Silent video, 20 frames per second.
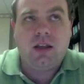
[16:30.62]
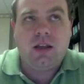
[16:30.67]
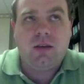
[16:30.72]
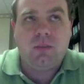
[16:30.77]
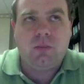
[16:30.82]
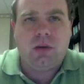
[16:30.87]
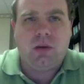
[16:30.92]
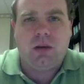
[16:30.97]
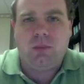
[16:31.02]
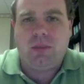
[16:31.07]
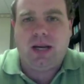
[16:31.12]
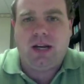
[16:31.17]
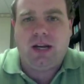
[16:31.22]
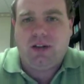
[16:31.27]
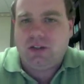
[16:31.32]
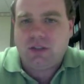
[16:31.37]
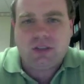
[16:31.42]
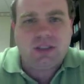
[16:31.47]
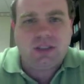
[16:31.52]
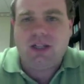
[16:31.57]
but my
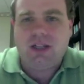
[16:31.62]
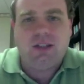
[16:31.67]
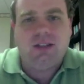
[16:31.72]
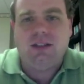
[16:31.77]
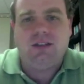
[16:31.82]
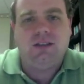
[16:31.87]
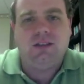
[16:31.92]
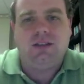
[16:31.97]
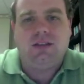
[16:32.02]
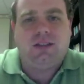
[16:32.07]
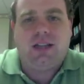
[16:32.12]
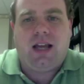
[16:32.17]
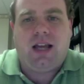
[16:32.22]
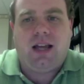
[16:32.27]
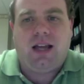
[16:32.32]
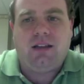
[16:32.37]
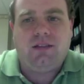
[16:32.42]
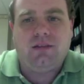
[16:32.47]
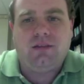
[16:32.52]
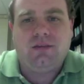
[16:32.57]
understanding is
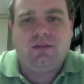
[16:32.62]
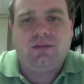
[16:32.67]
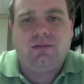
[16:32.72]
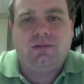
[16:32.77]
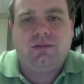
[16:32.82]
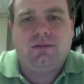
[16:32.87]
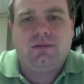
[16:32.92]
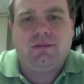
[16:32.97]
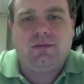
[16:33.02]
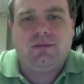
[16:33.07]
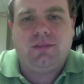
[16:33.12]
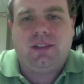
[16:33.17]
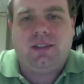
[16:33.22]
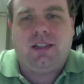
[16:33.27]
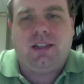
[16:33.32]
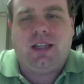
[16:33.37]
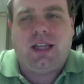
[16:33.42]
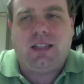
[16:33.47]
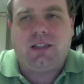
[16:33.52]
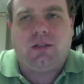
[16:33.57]

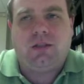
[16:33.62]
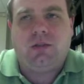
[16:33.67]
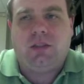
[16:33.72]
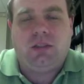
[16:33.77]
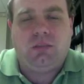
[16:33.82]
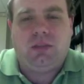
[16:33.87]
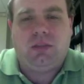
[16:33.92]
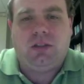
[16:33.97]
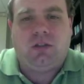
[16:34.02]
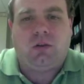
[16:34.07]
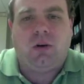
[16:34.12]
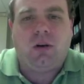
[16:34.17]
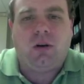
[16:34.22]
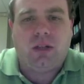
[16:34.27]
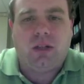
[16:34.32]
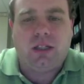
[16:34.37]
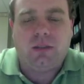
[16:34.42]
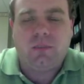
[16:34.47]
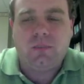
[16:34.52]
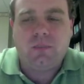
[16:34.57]
it hasn't really been growing.